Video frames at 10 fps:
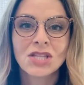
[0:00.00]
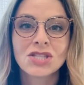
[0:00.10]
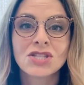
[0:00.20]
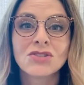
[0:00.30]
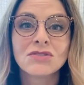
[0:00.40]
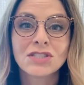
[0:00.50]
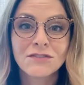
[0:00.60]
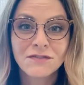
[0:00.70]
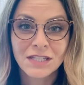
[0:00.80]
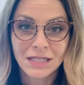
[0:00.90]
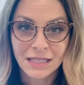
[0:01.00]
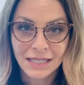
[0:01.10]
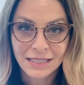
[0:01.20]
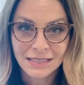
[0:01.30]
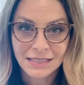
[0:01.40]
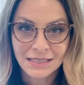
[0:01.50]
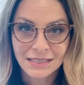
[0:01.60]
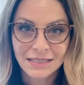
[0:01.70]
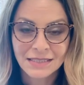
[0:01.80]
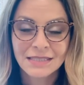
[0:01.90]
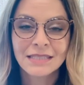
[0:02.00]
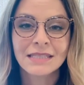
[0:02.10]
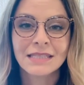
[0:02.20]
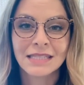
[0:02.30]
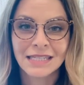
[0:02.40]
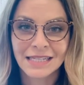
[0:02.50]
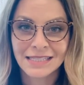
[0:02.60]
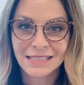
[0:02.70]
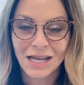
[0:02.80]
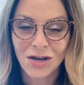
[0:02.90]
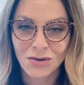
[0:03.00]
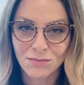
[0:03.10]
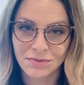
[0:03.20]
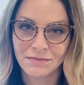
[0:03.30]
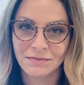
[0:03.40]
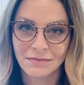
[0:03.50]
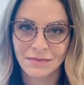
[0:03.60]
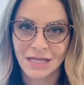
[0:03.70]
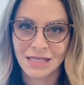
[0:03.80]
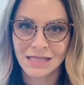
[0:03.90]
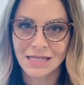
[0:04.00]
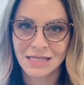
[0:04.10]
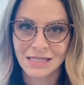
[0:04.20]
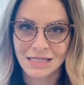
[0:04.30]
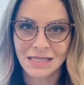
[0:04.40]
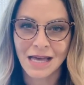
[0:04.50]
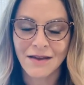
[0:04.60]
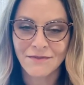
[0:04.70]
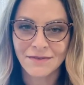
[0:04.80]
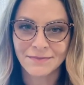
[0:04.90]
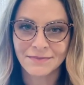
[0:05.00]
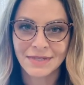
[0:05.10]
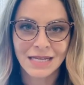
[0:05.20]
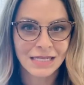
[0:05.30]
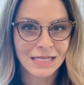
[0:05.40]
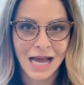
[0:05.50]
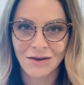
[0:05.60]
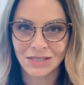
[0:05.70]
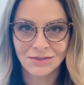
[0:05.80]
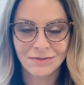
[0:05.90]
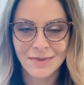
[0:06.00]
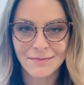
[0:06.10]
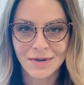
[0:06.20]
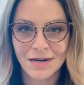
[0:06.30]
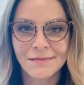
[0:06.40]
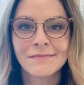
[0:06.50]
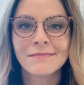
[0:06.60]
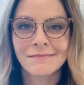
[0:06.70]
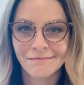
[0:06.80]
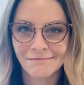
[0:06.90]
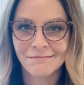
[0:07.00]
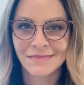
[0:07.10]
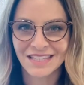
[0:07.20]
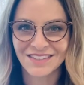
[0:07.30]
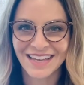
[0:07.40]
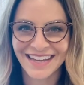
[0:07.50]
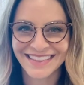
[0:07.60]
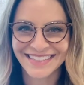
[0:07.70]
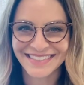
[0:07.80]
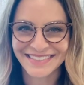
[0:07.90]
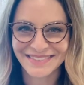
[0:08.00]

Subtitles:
Choose your feelings. Lean into hope and lean into love. And always remember, you got this.